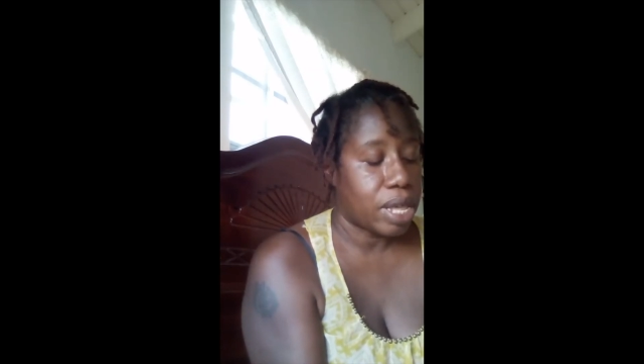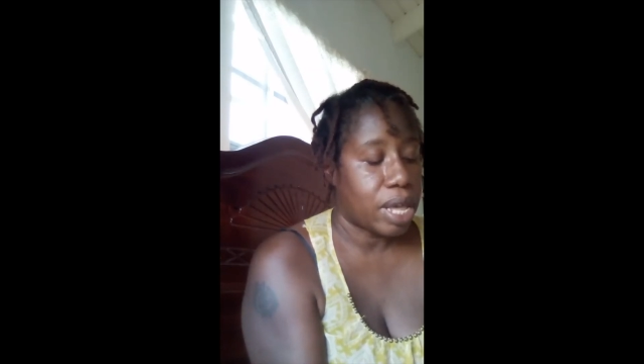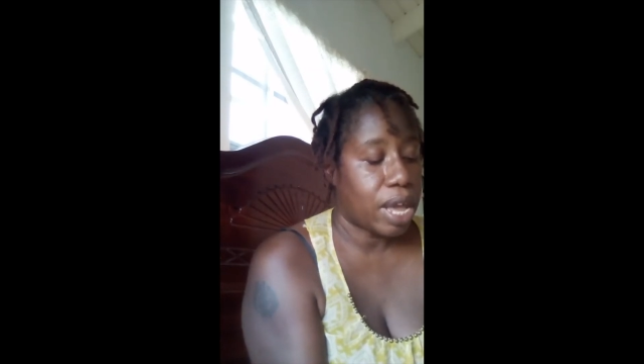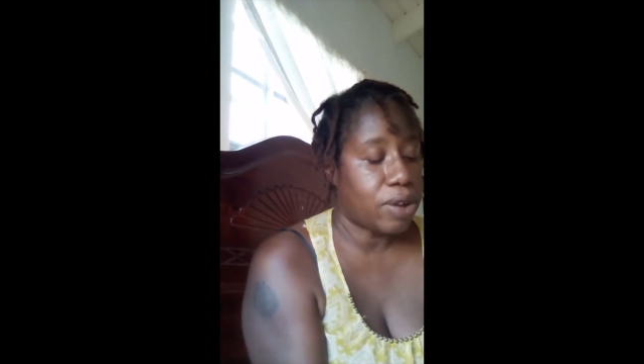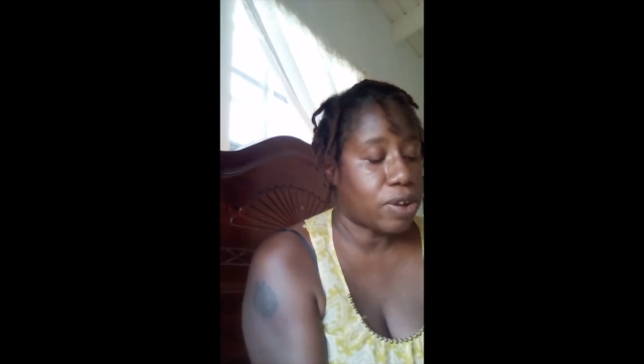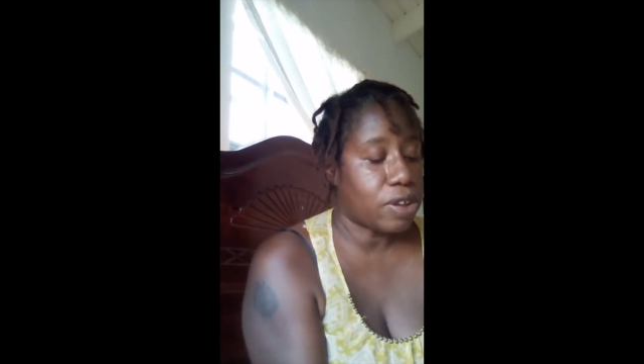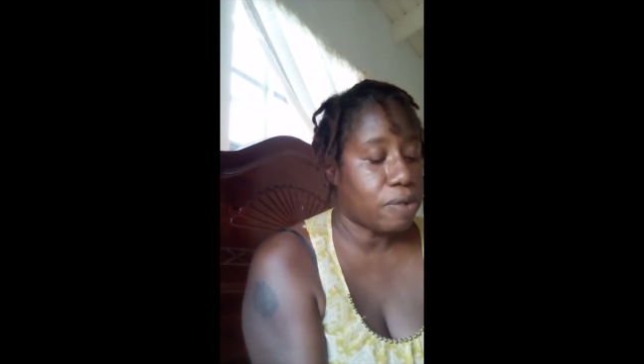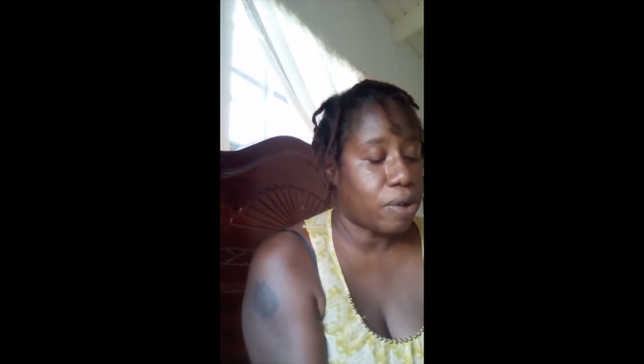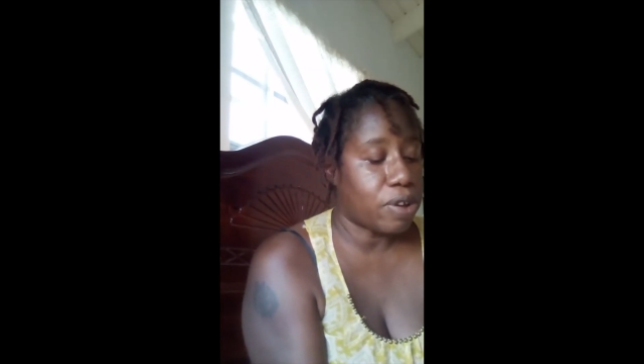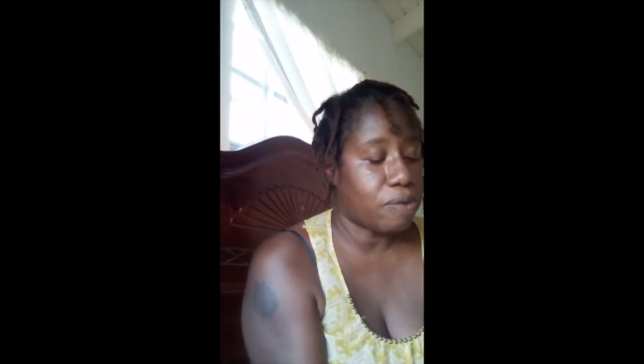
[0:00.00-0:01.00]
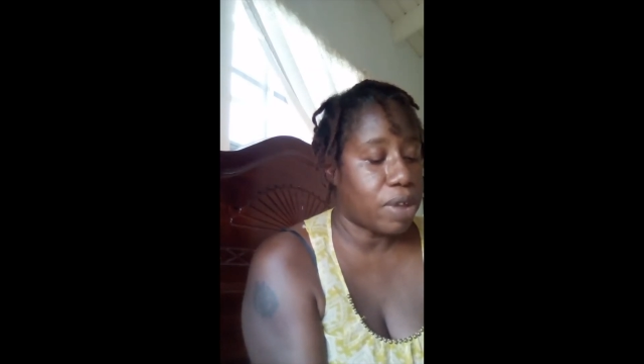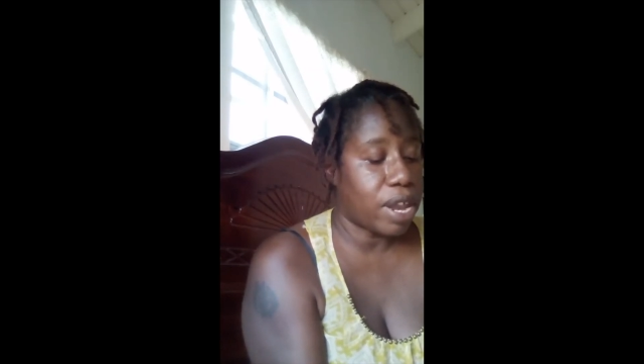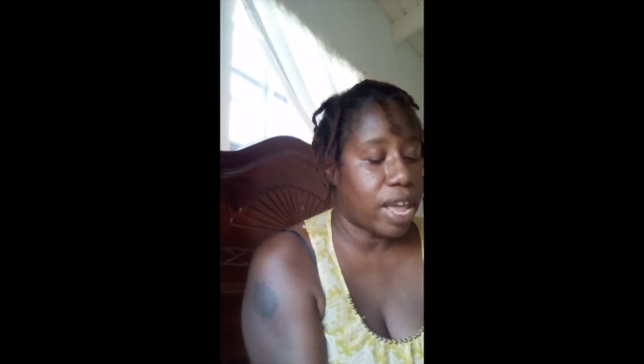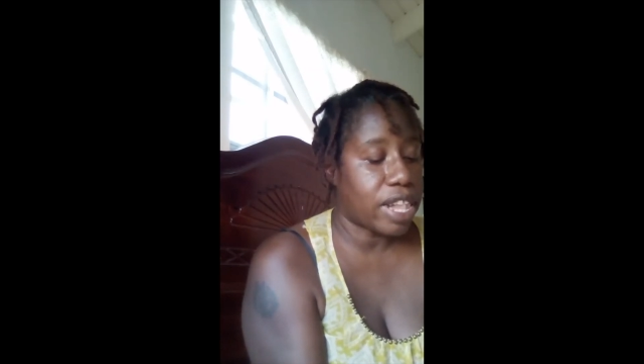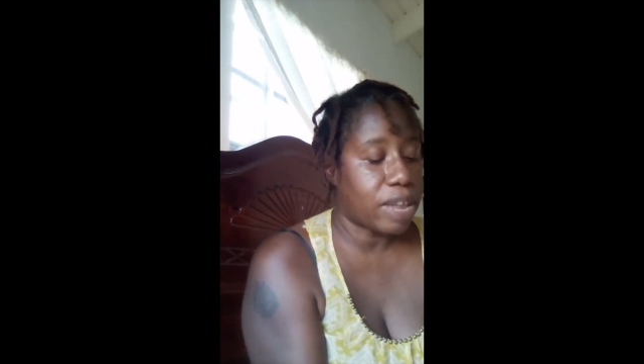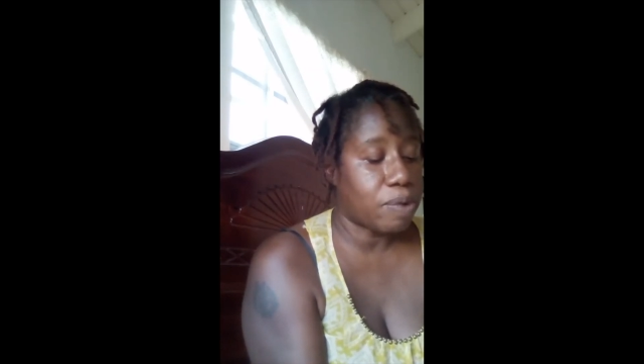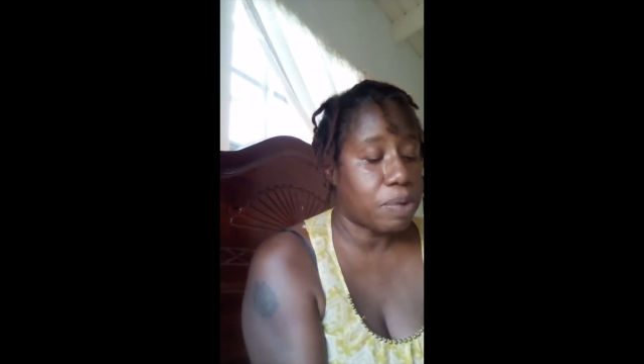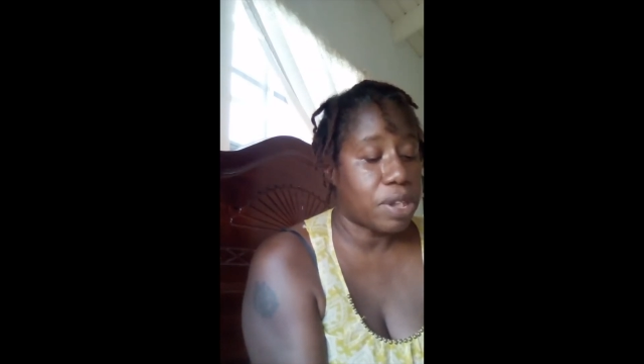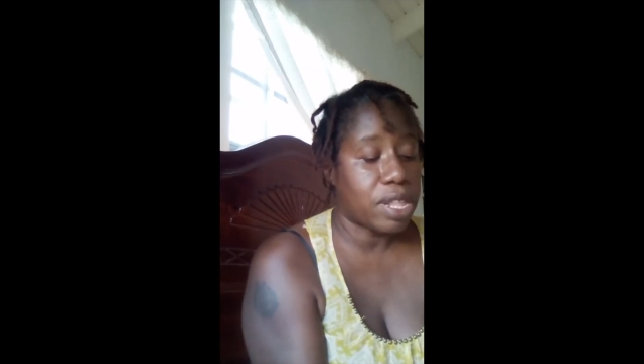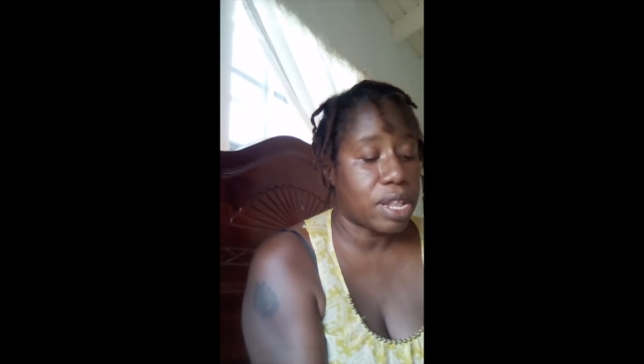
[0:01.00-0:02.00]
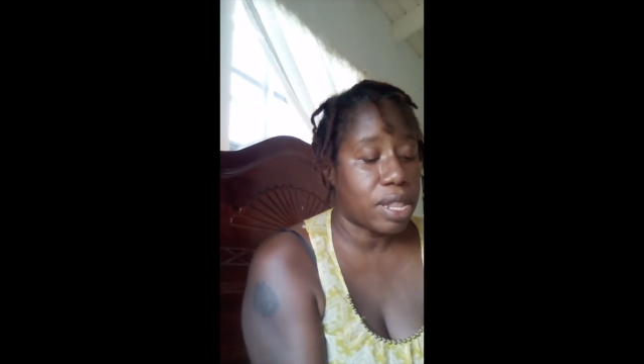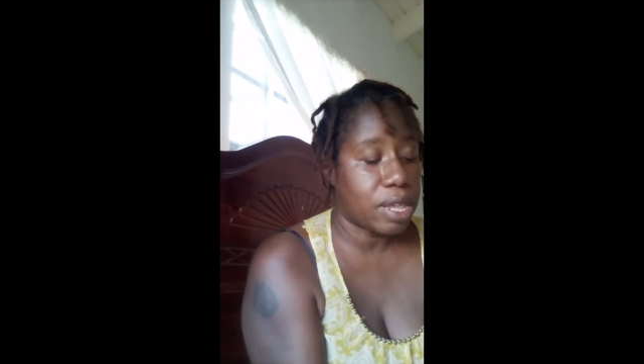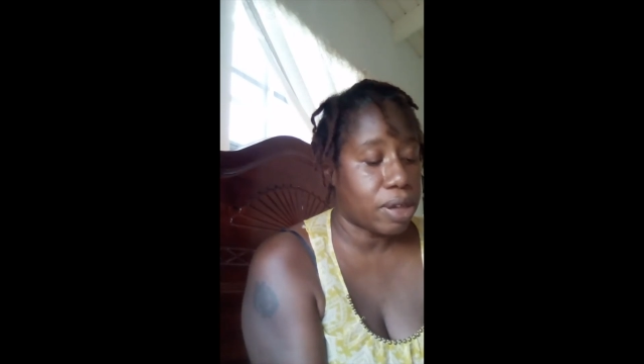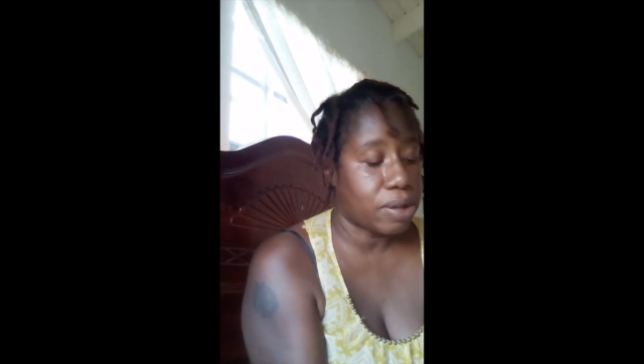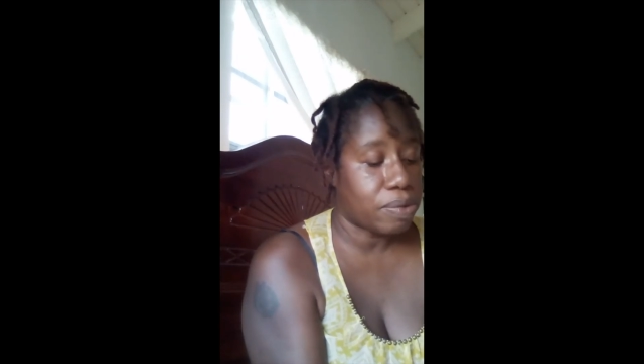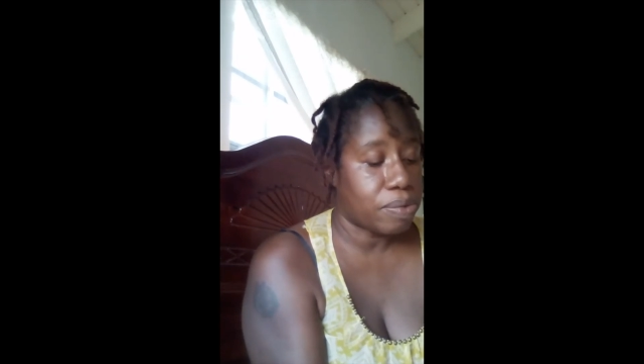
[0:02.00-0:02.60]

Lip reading: I looked around and realized that we were still there.